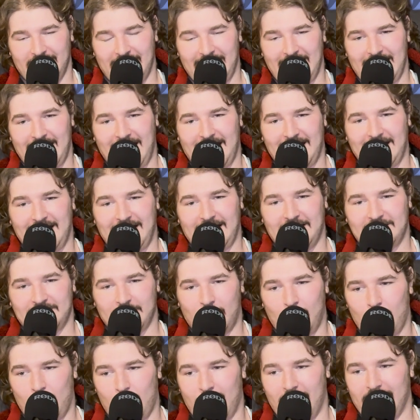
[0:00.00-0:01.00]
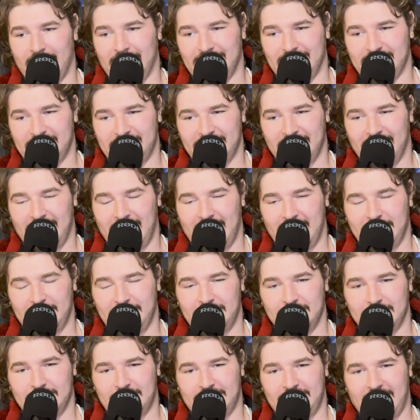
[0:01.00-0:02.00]
and it is always
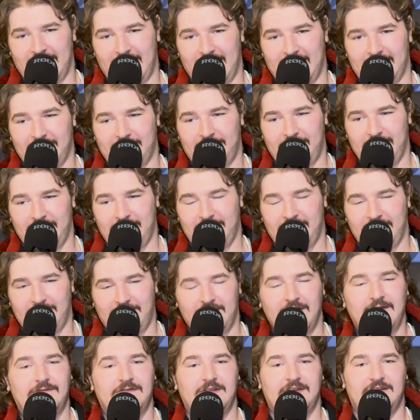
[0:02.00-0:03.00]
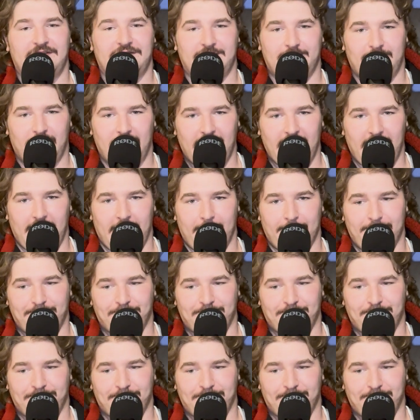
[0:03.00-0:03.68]
just a 50-50 split